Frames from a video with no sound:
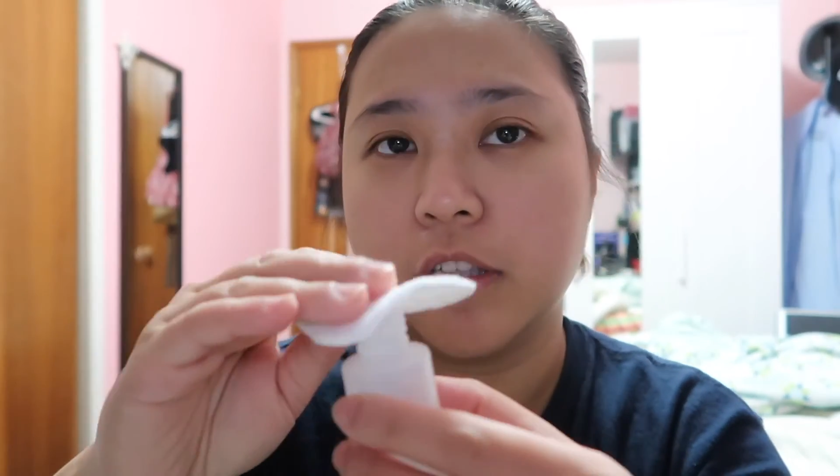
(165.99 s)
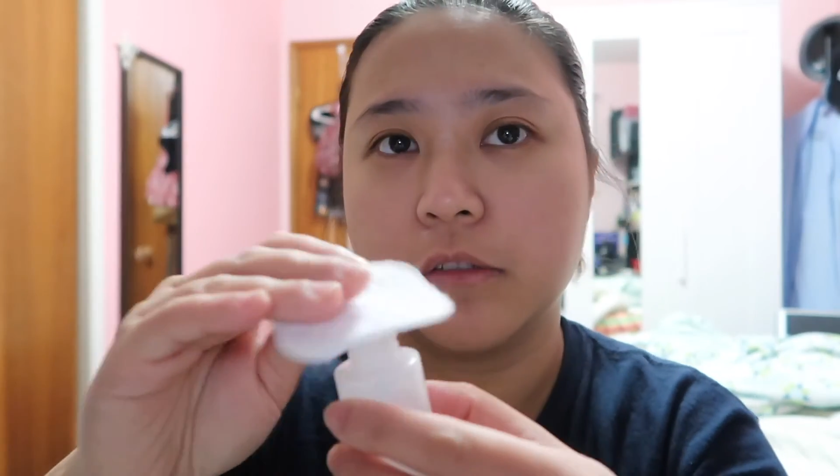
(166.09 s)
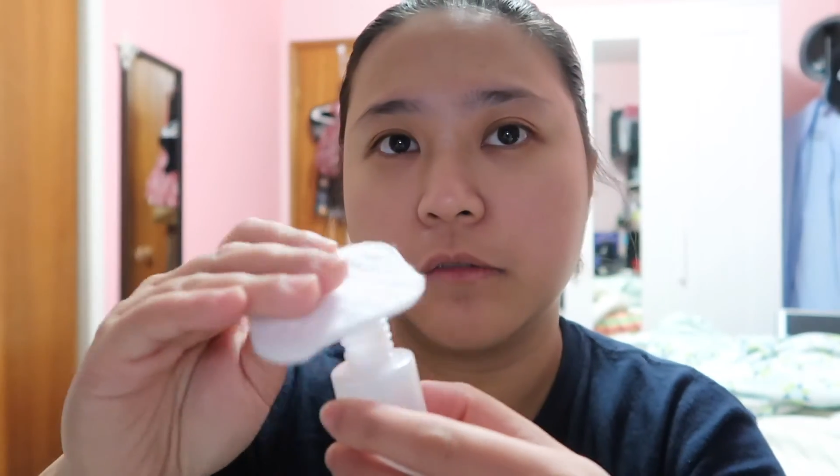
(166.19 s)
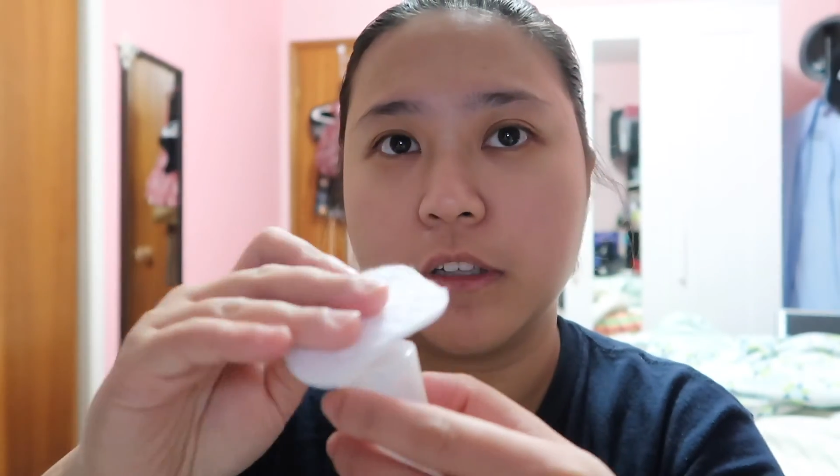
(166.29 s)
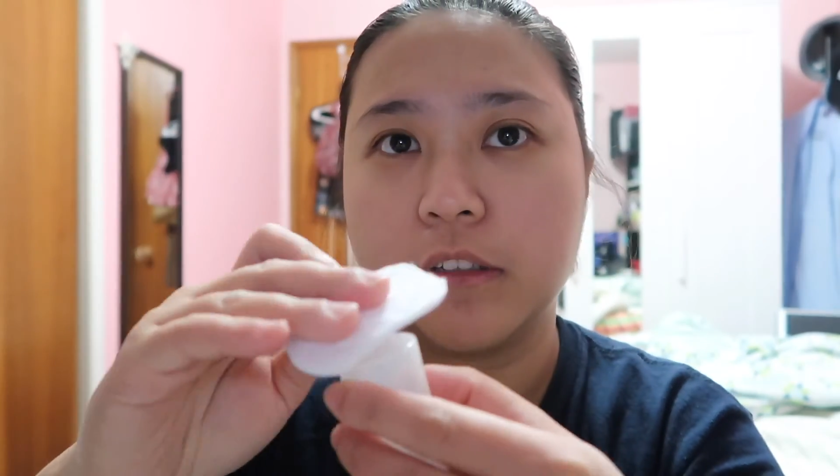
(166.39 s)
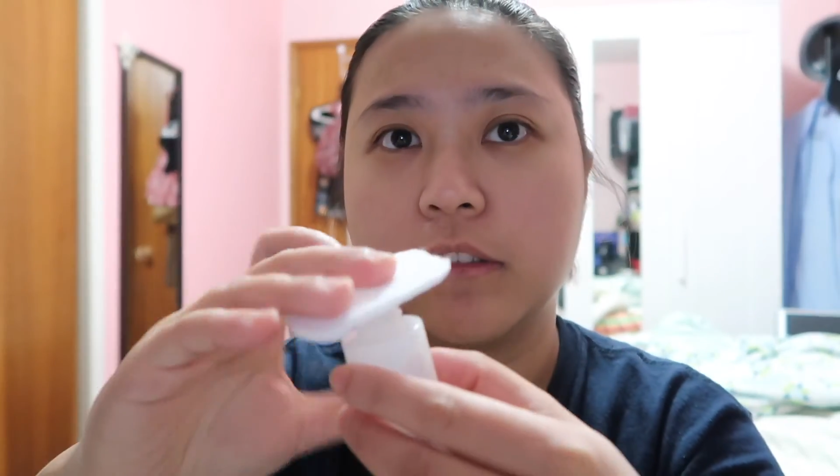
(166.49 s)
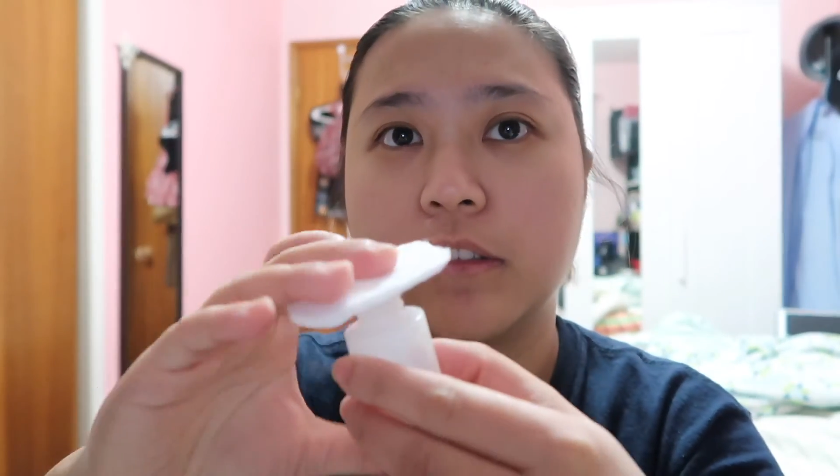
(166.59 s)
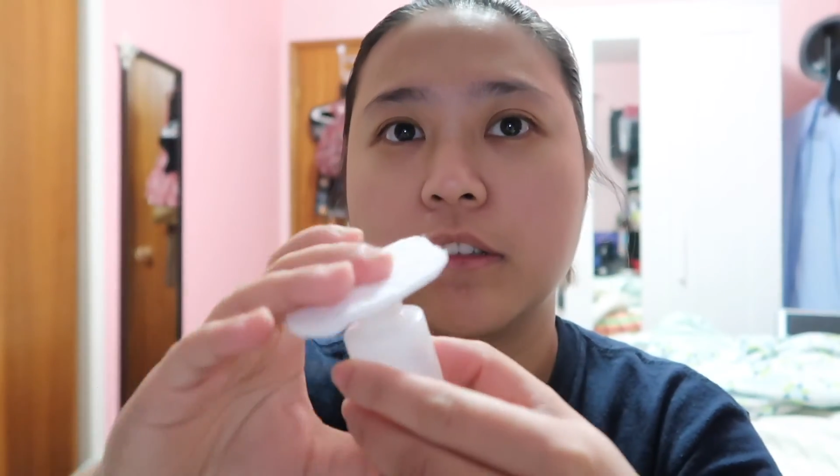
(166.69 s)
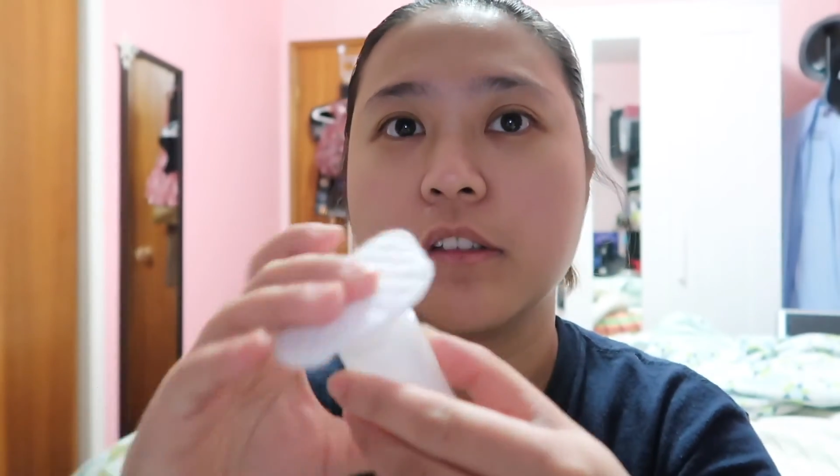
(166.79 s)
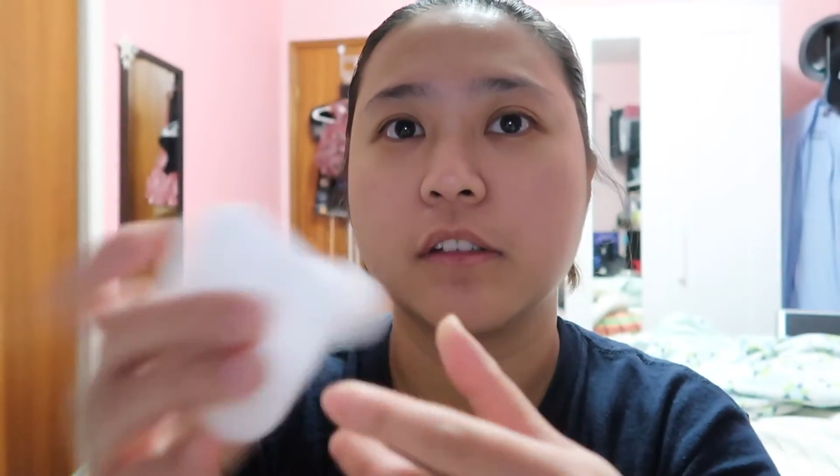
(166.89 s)
I'll do like
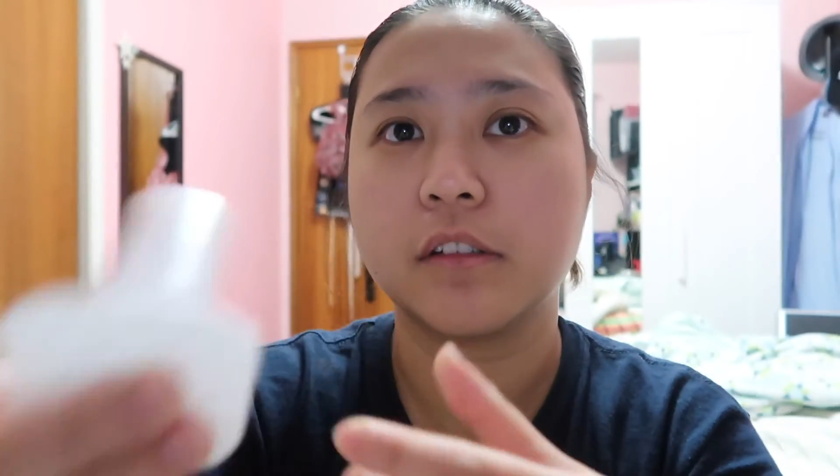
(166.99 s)
this,